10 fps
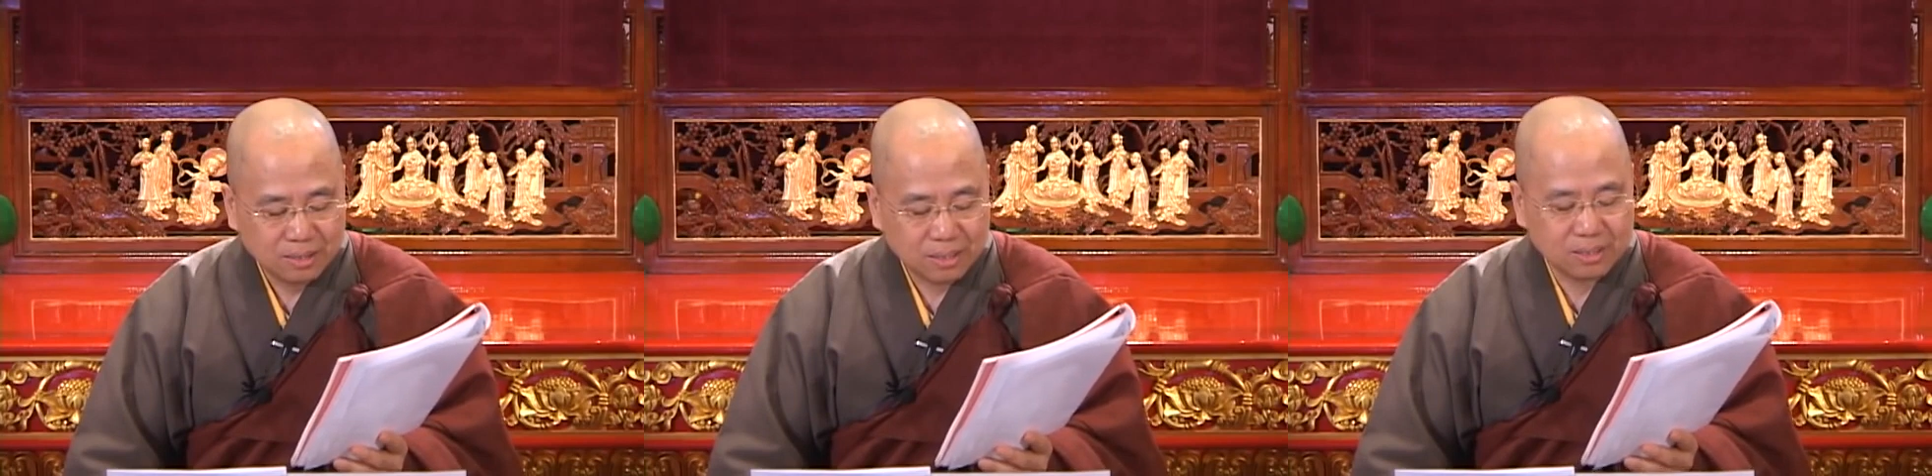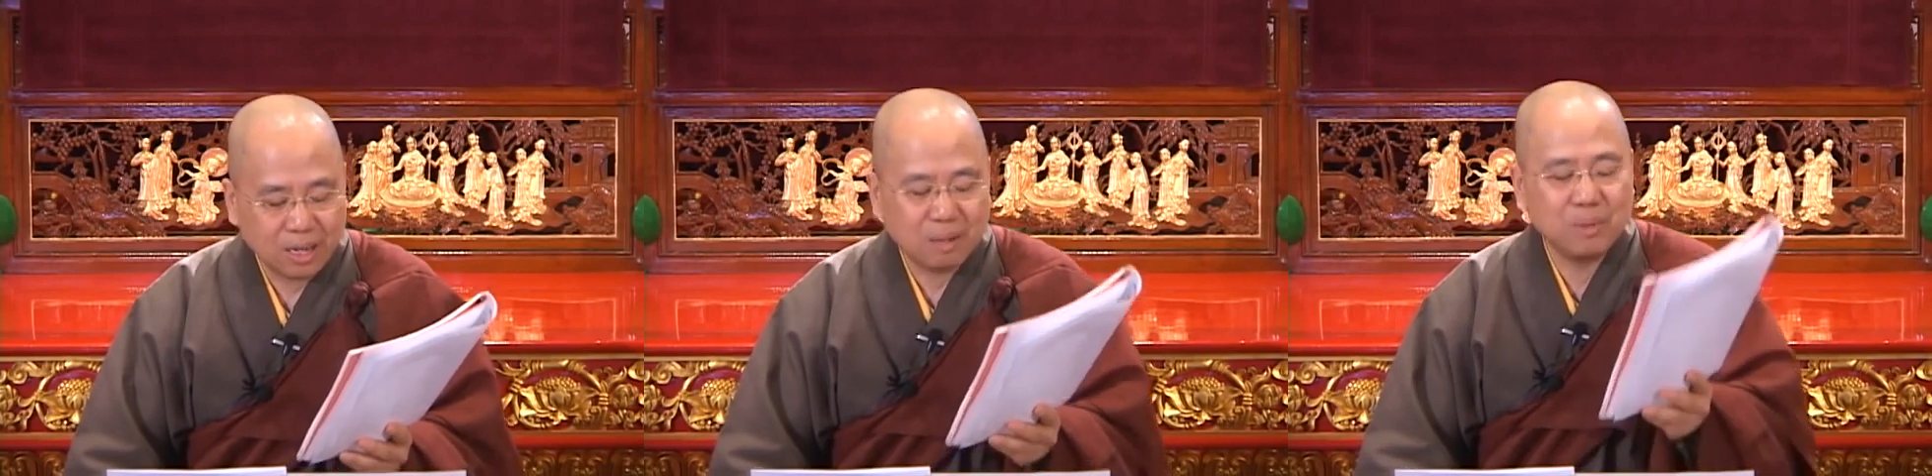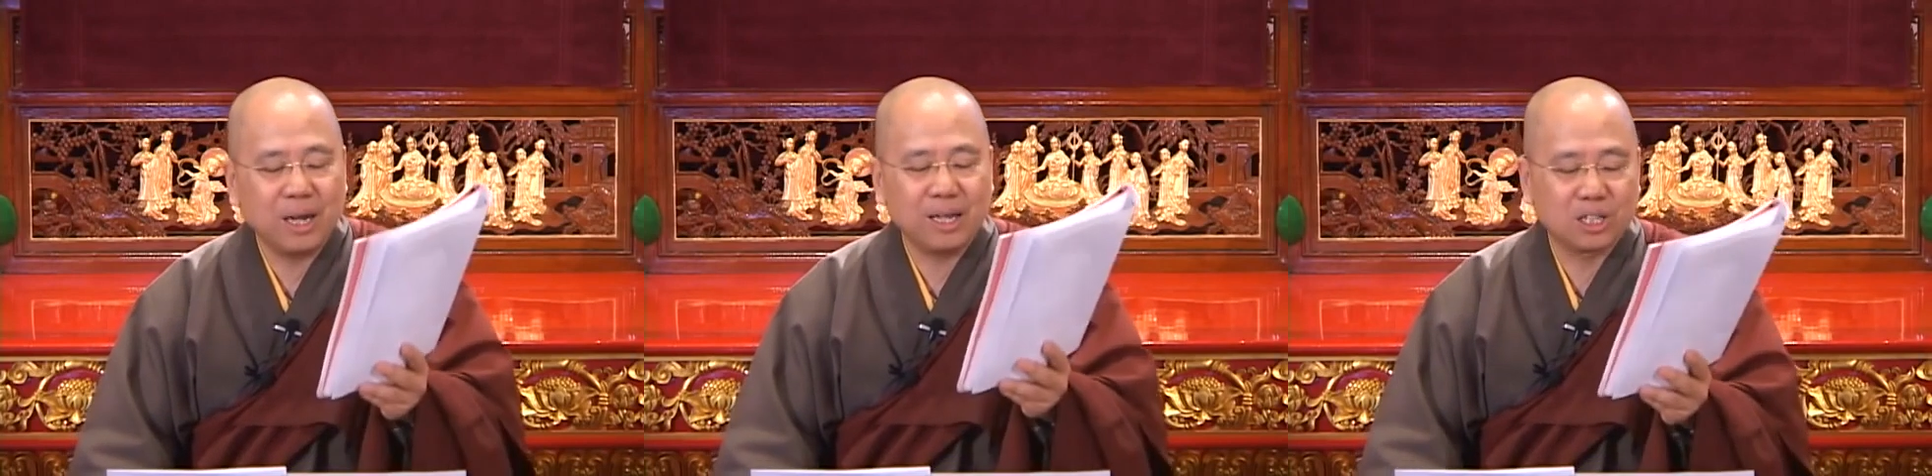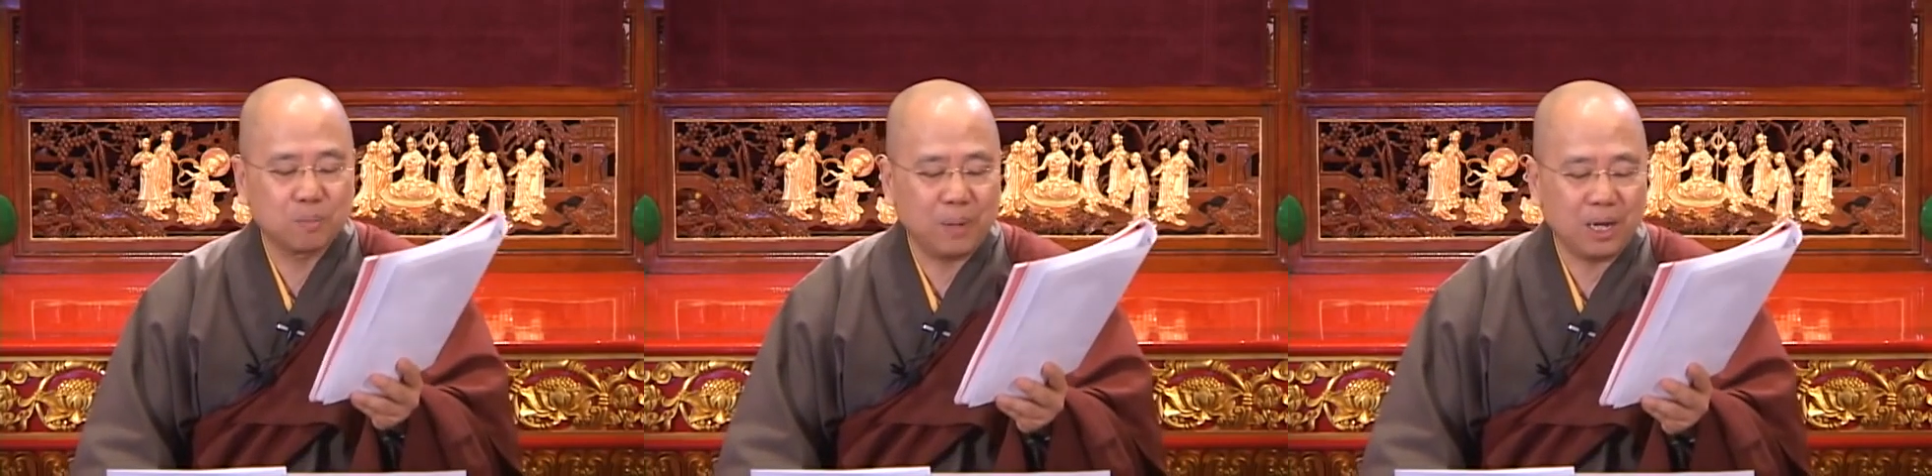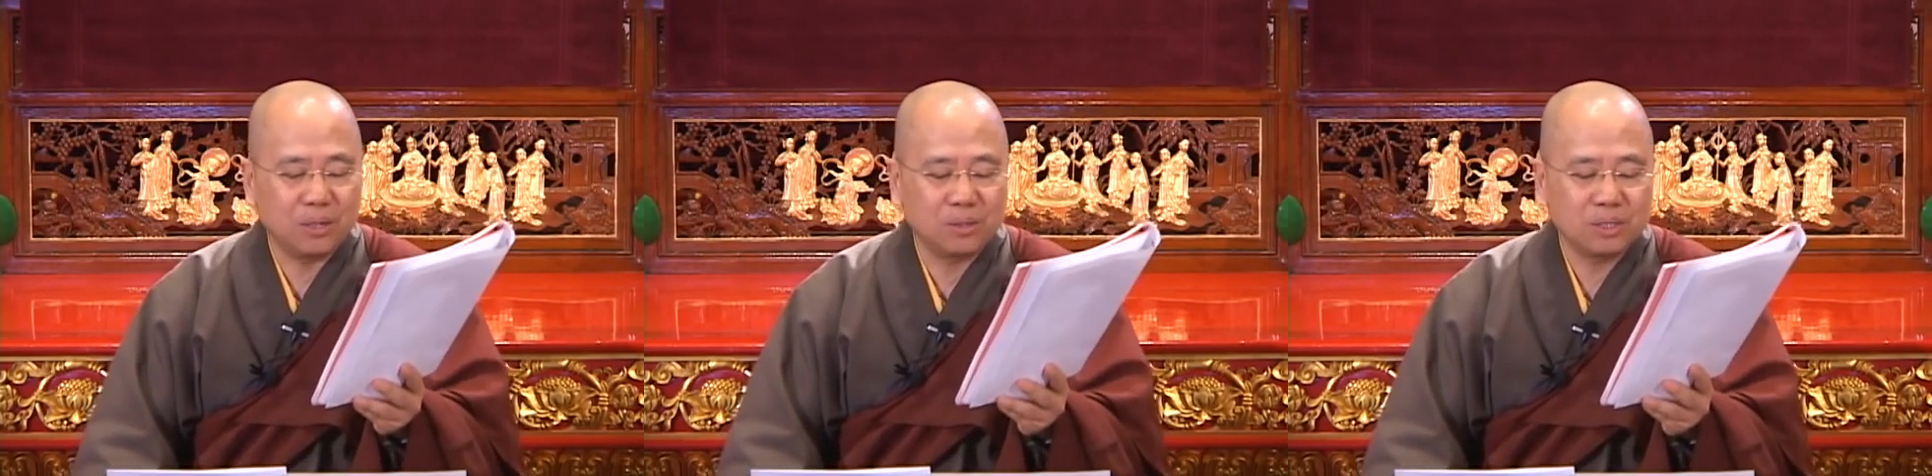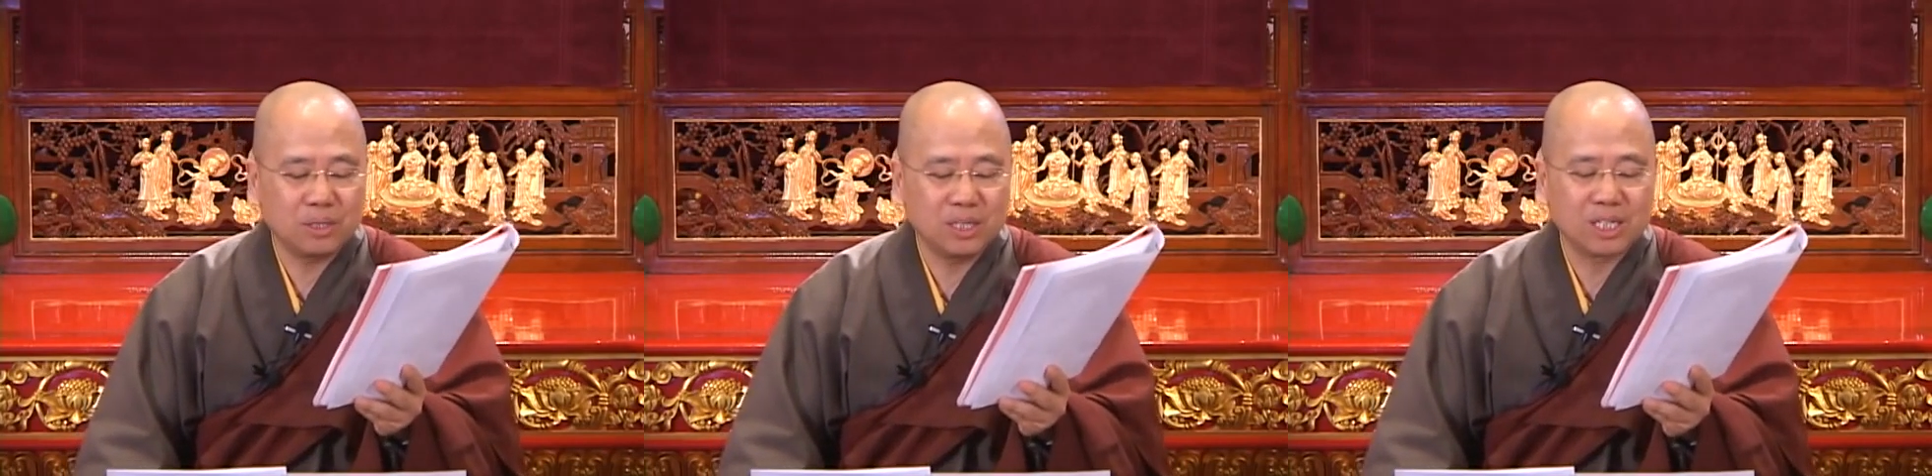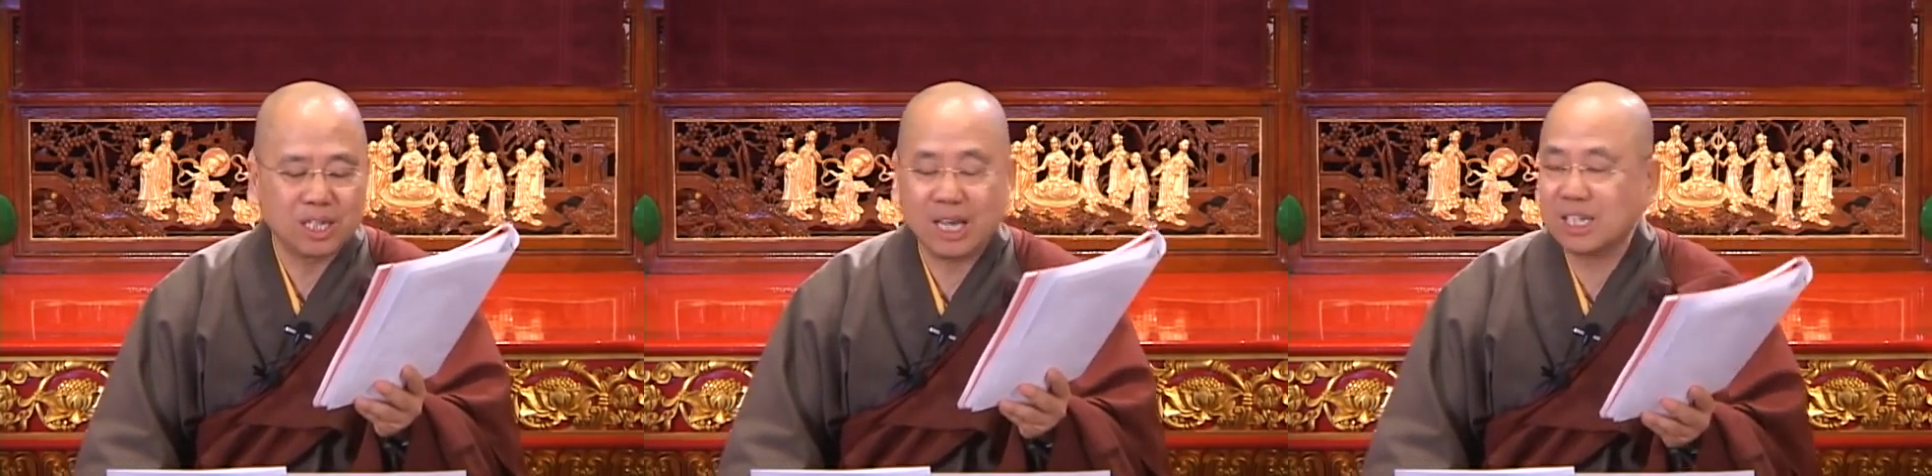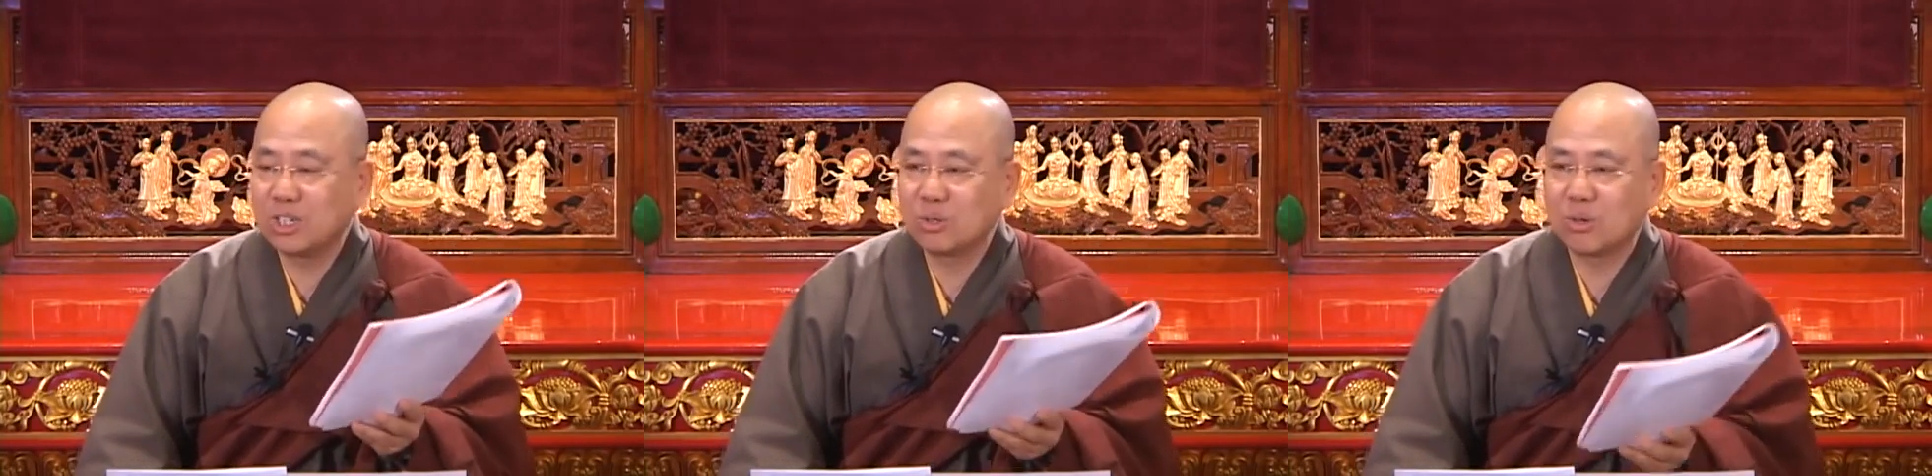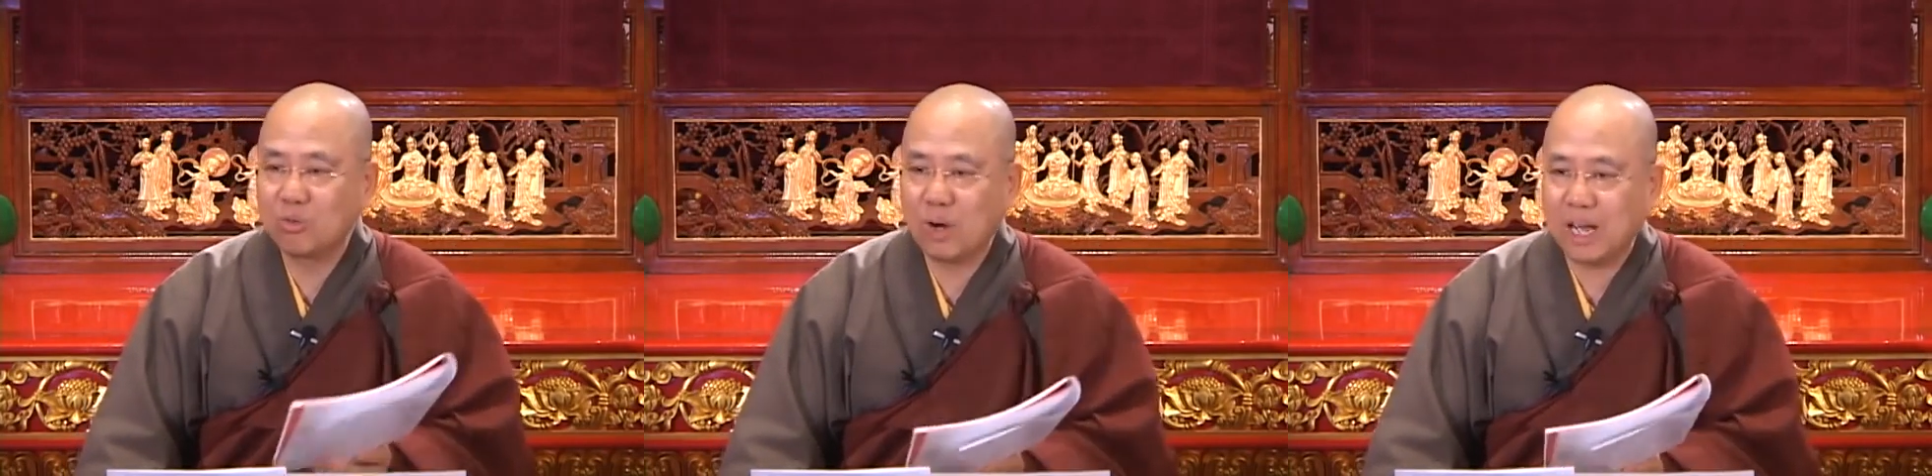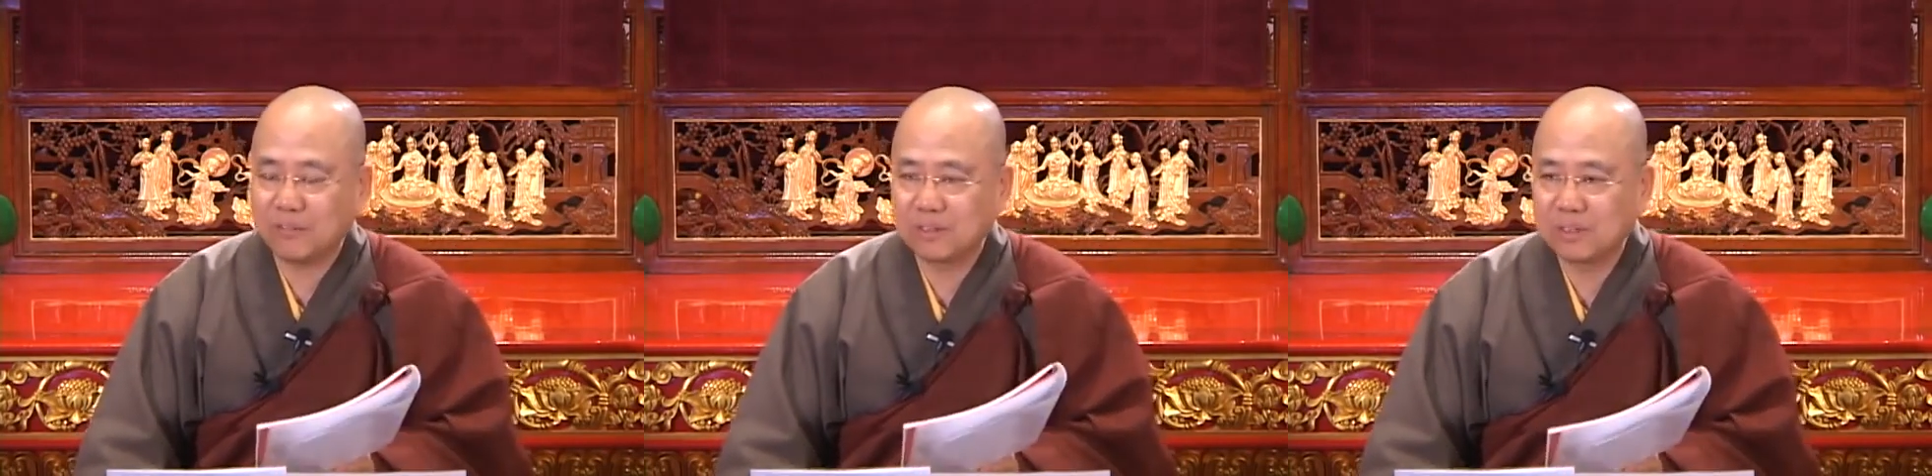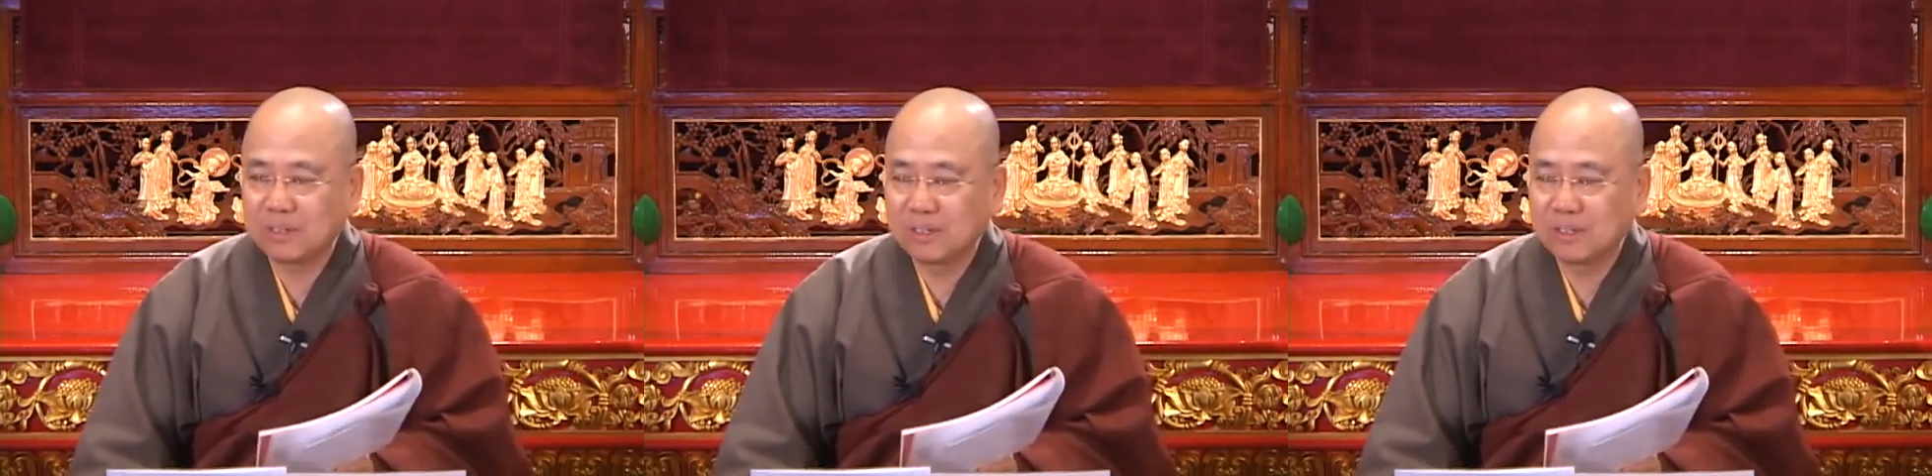The Dharma I expound is likened to a raft.